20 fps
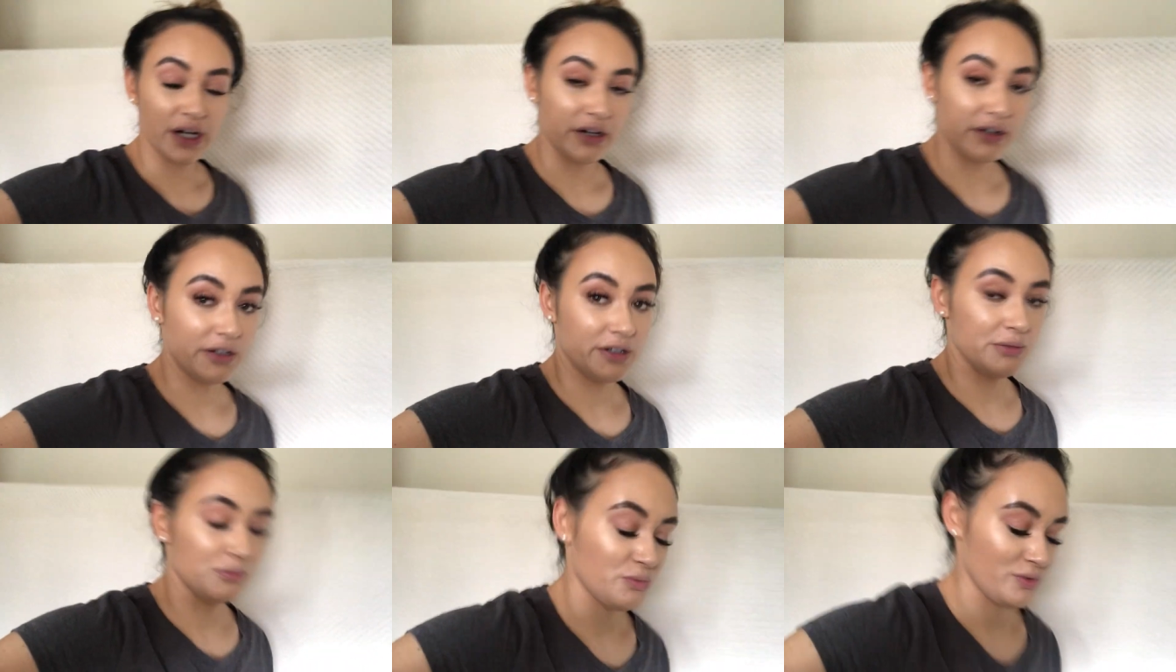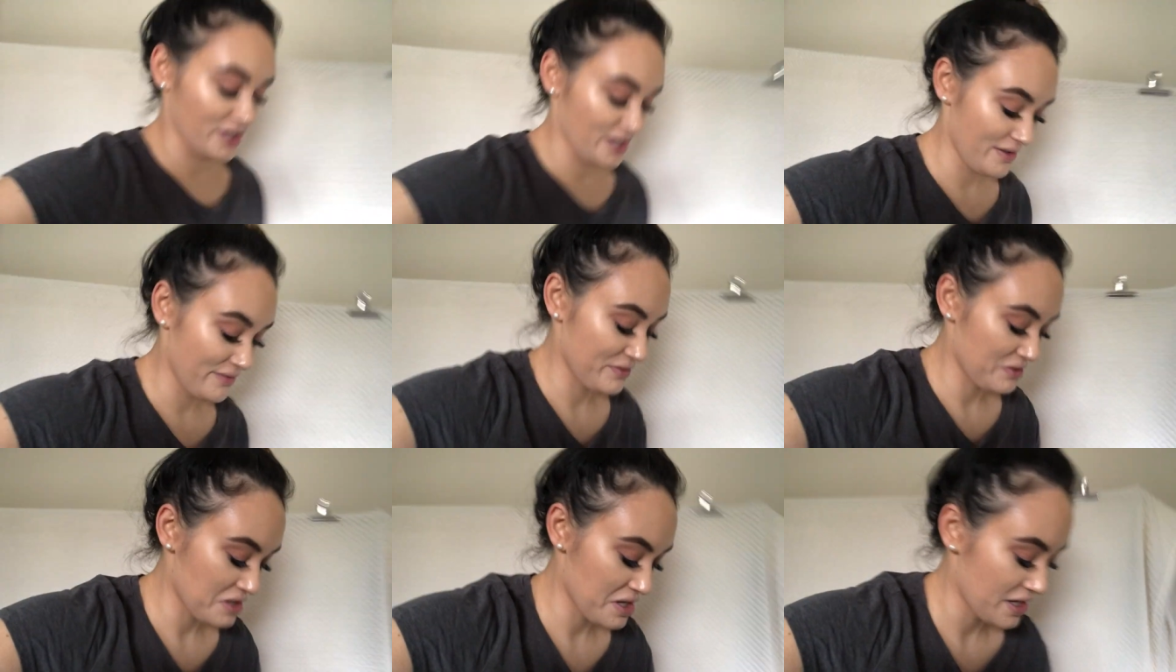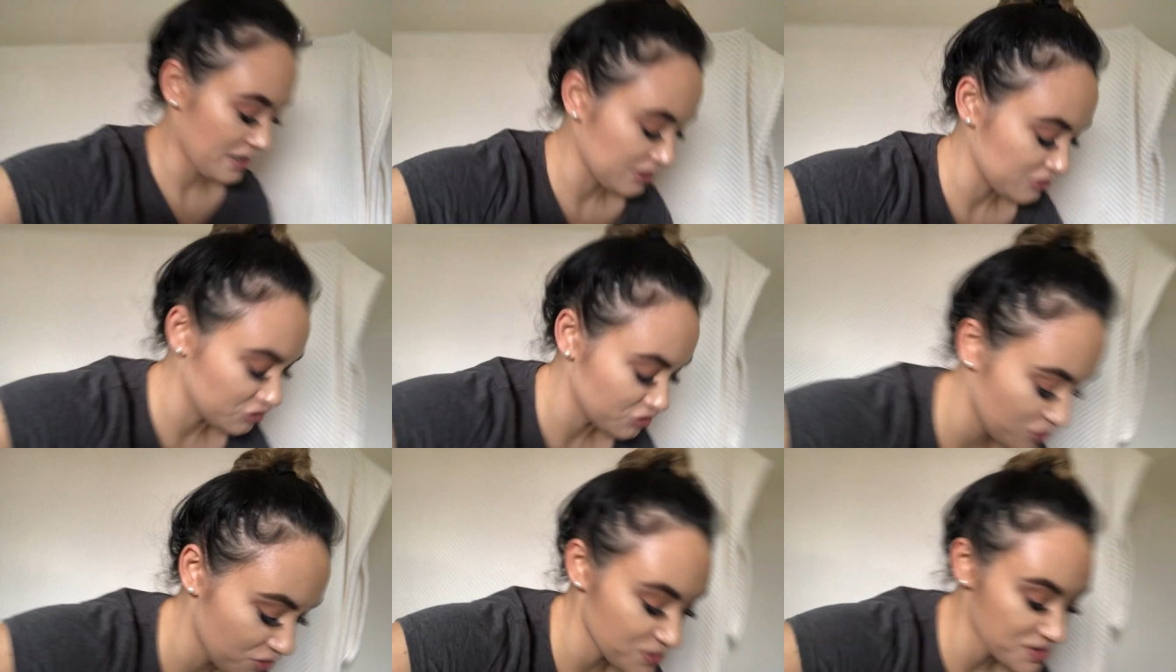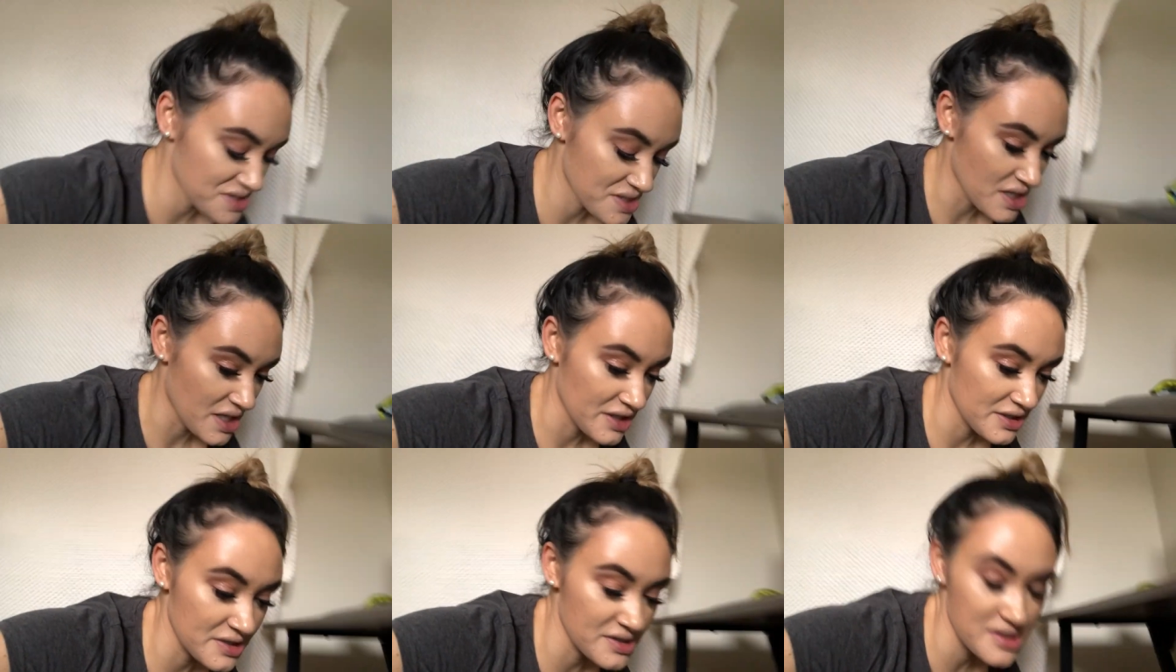Um, we haven't had new
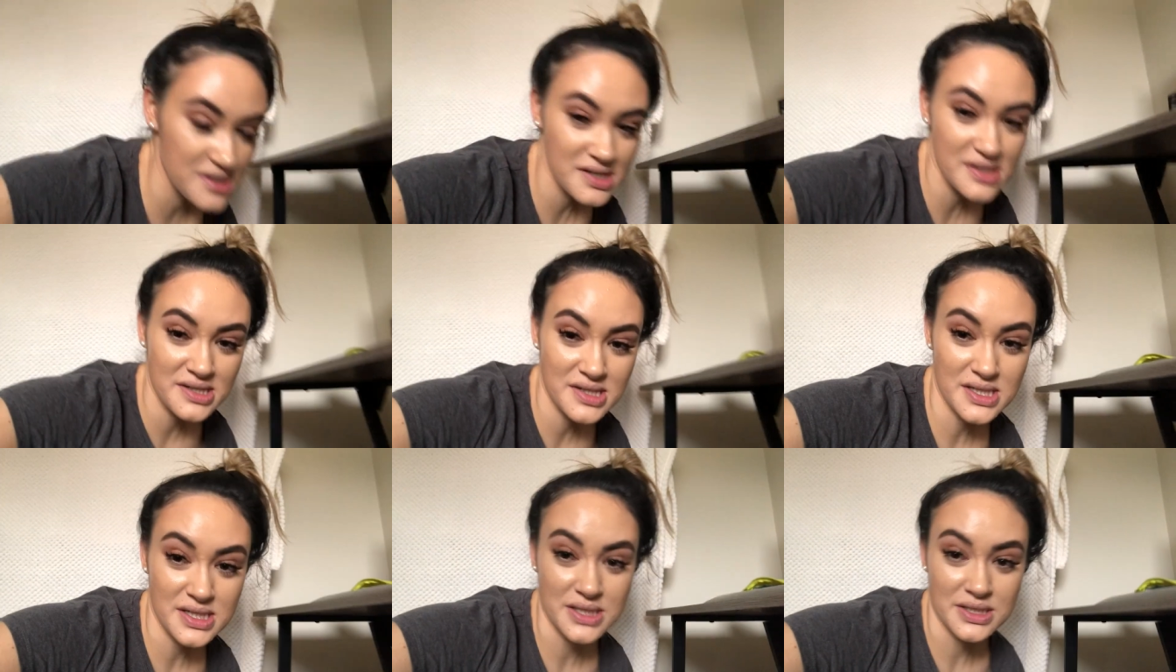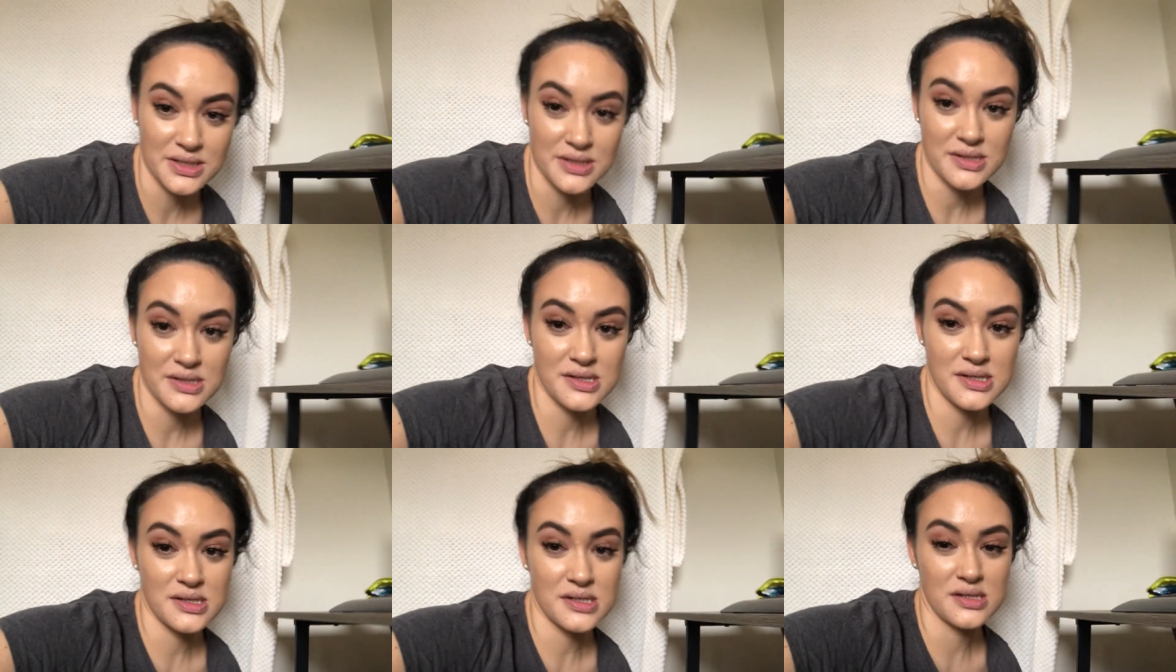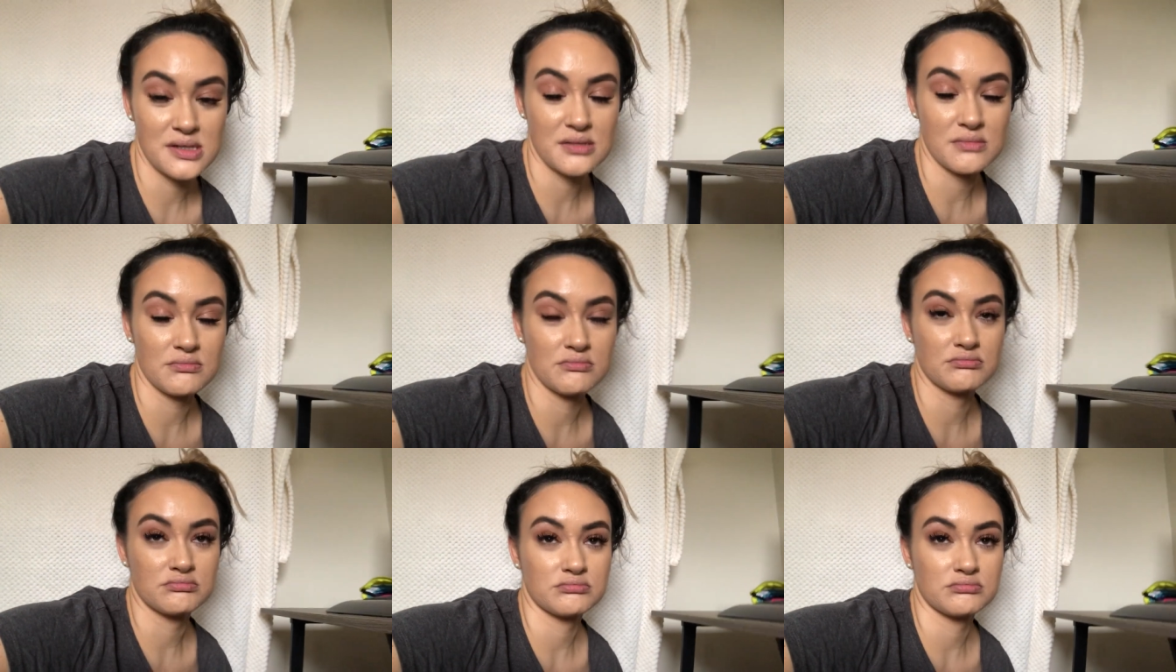starters since